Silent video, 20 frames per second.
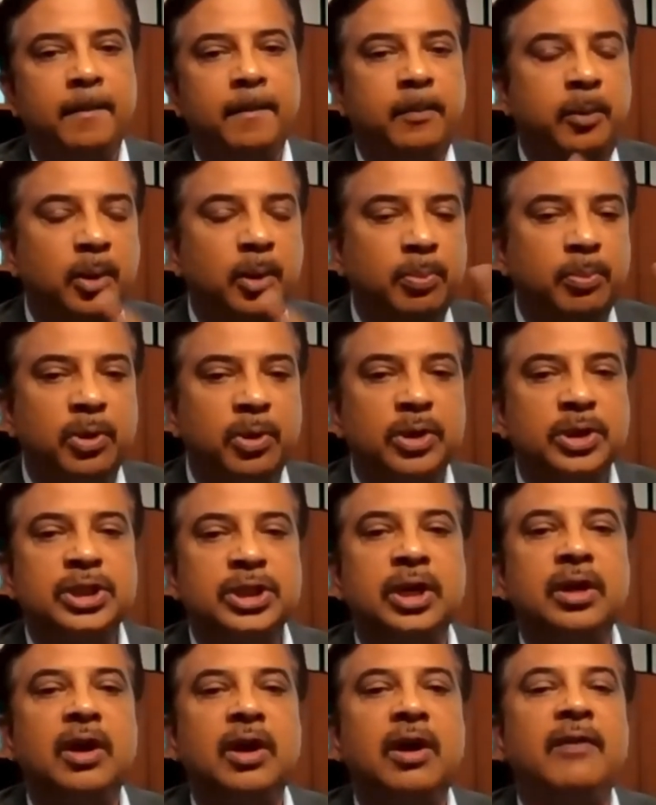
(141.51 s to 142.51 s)

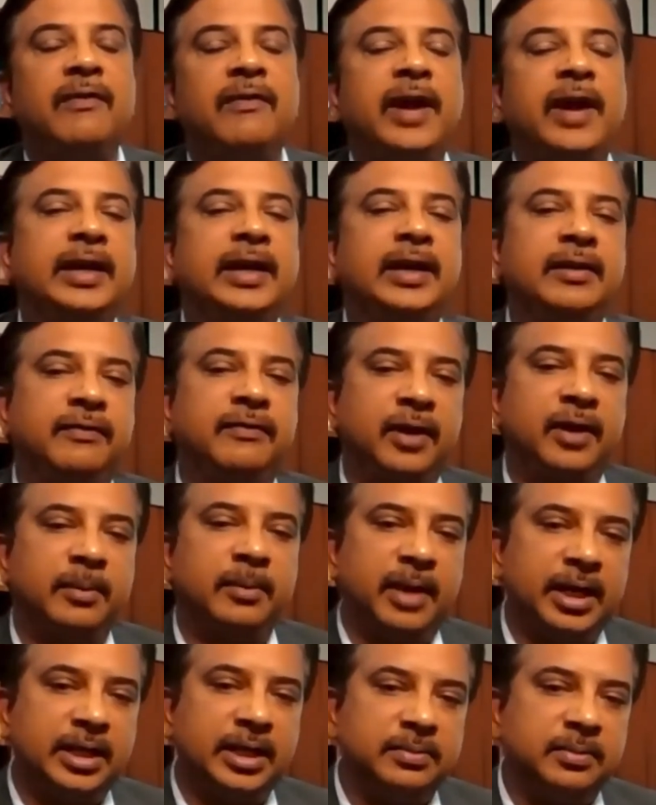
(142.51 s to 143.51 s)
proportion of active fund
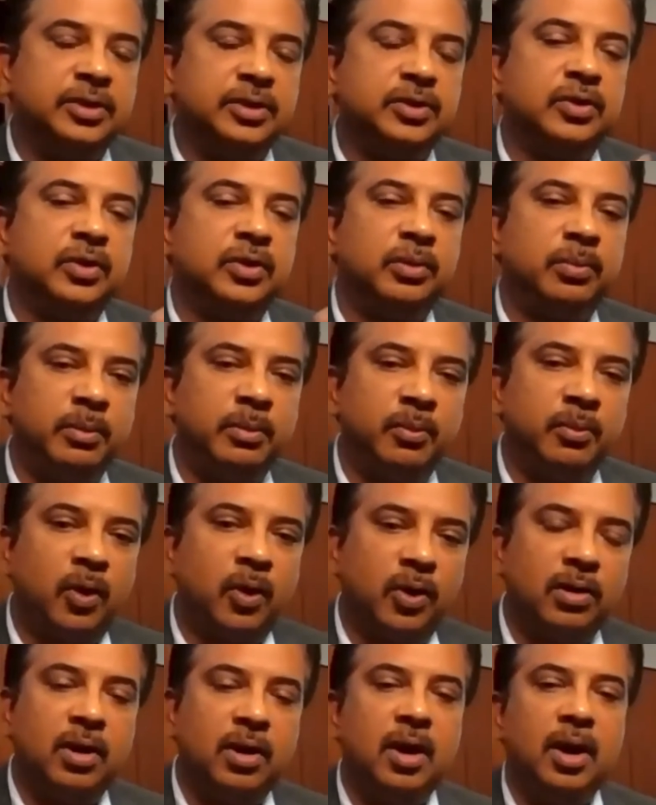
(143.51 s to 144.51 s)
management should be
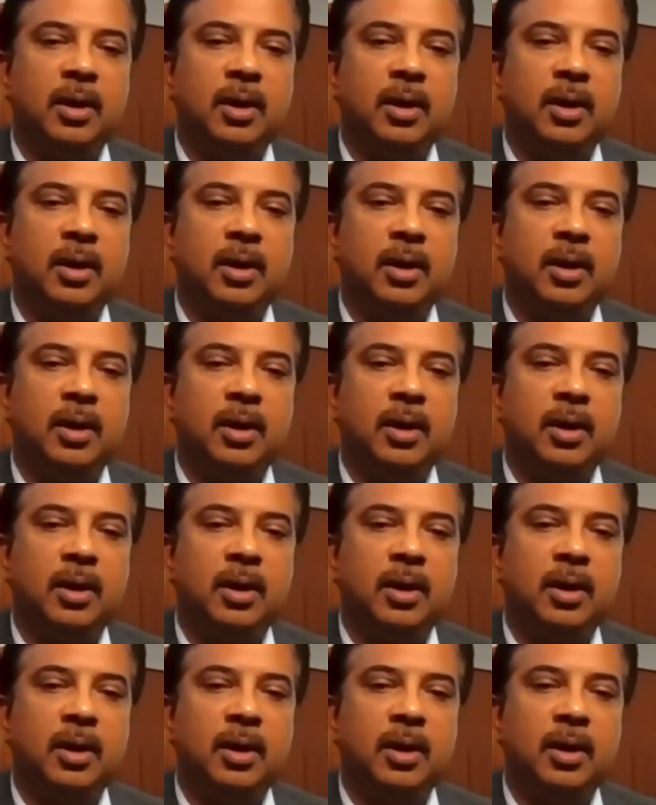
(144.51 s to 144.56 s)
more.